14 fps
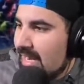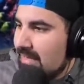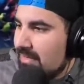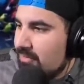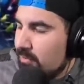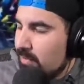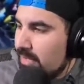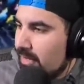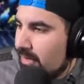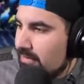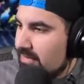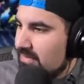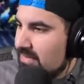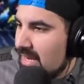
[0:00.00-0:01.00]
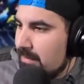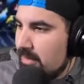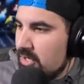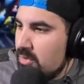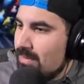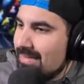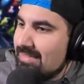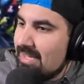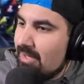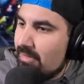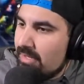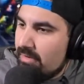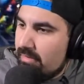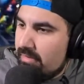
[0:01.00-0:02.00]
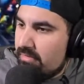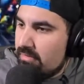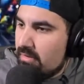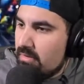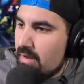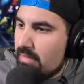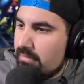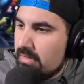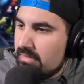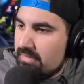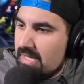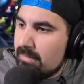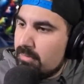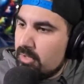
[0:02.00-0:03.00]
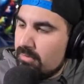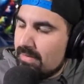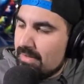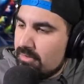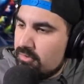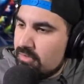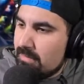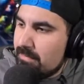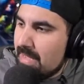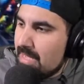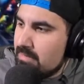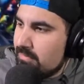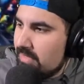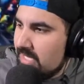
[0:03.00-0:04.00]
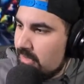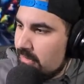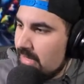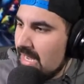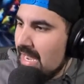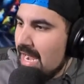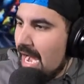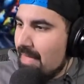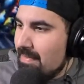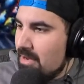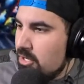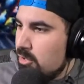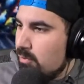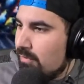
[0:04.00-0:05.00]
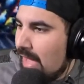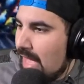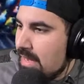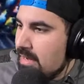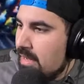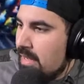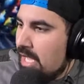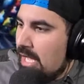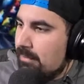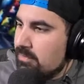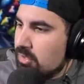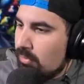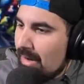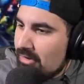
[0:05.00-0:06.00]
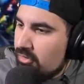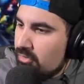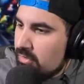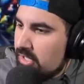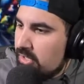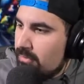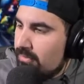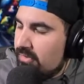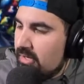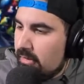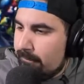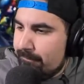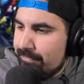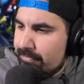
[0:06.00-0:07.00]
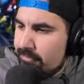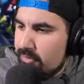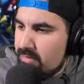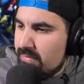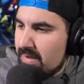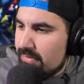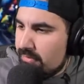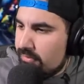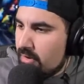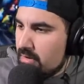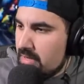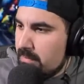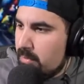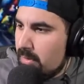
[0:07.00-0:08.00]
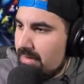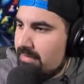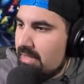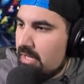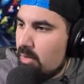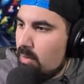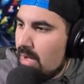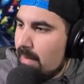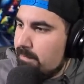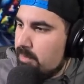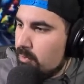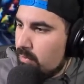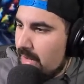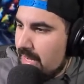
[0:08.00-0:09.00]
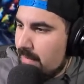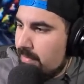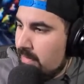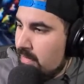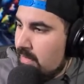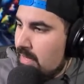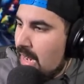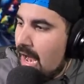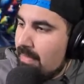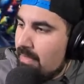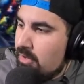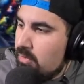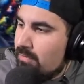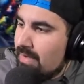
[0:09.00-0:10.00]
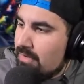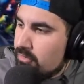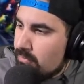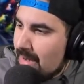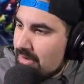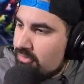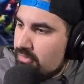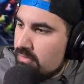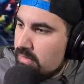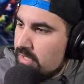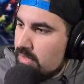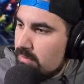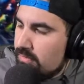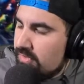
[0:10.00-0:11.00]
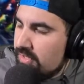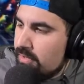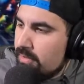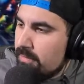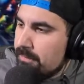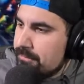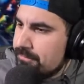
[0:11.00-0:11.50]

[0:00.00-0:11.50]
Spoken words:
it's really hard to say, but you can tell here, this is another example. You've got the jump pad over here, and then you've got directional cues here. So you've got the starting points, they go up the ramp, and then you've got directional cues here.